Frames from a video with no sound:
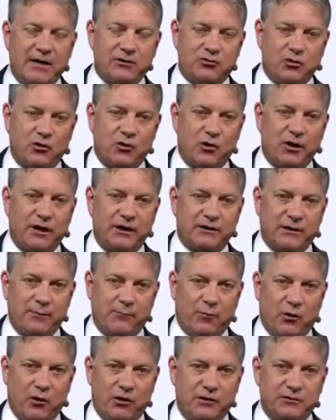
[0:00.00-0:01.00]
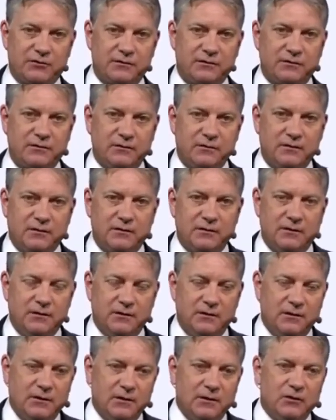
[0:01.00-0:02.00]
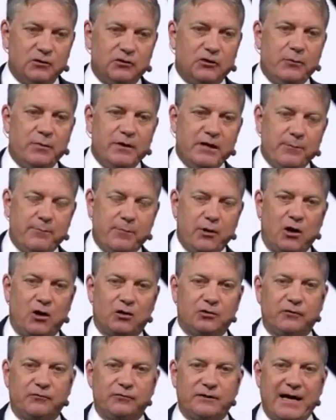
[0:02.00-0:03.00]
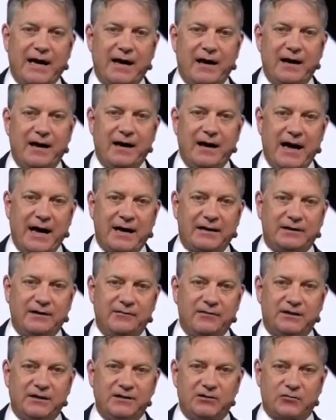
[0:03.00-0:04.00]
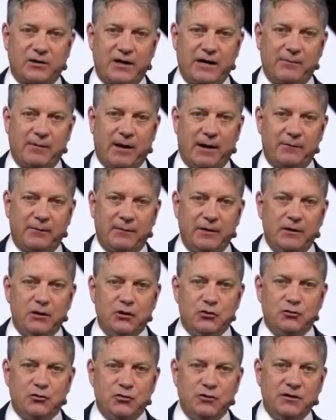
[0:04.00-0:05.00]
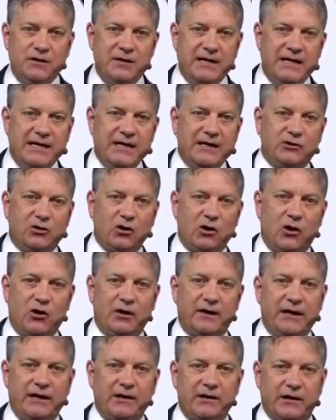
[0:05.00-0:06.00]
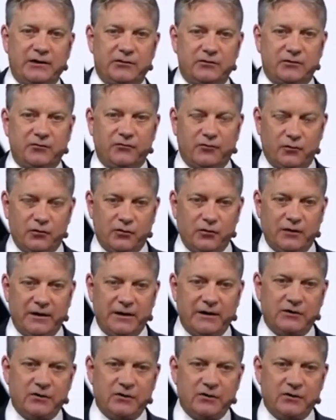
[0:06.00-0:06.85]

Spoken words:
your loyalty points. To be a part of the activity streamline, you need to log in in your